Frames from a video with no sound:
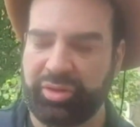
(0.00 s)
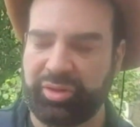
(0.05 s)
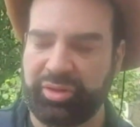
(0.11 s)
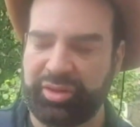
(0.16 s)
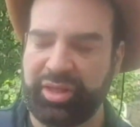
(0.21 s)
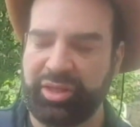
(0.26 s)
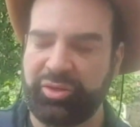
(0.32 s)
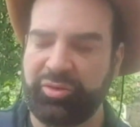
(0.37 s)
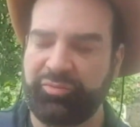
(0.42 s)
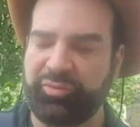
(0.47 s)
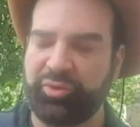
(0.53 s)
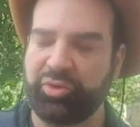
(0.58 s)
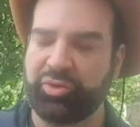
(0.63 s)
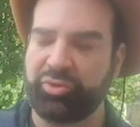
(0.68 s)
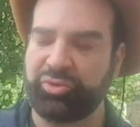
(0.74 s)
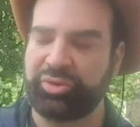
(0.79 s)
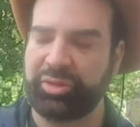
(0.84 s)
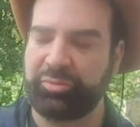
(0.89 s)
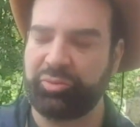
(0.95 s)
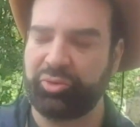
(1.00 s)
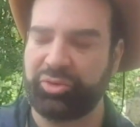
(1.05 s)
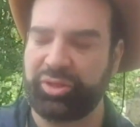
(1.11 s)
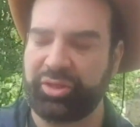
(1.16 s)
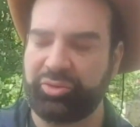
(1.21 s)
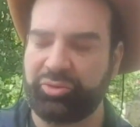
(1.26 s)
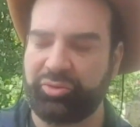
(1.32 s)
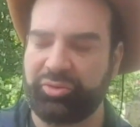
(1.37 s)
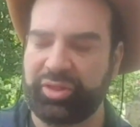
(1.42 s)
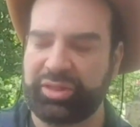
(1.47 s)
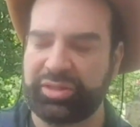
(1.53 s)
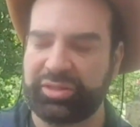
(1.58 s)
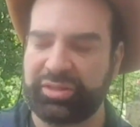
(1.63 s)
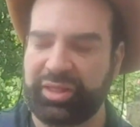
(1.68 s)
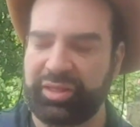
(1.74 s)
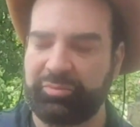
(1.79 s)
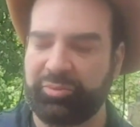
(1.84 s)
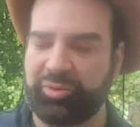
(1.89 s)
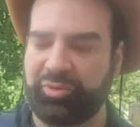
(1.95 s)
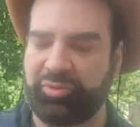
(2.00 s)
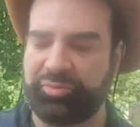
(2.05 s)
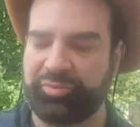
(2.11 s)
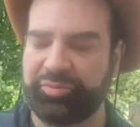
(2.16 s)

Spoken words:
Thank you for contributing to this, Timo.